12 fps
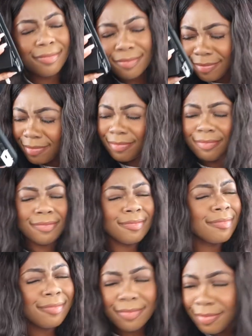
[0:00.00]
I
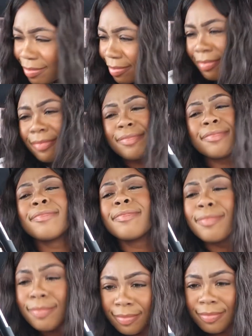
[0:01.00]
only change the way I
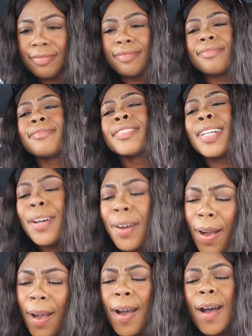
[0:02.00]
reply to. Ooh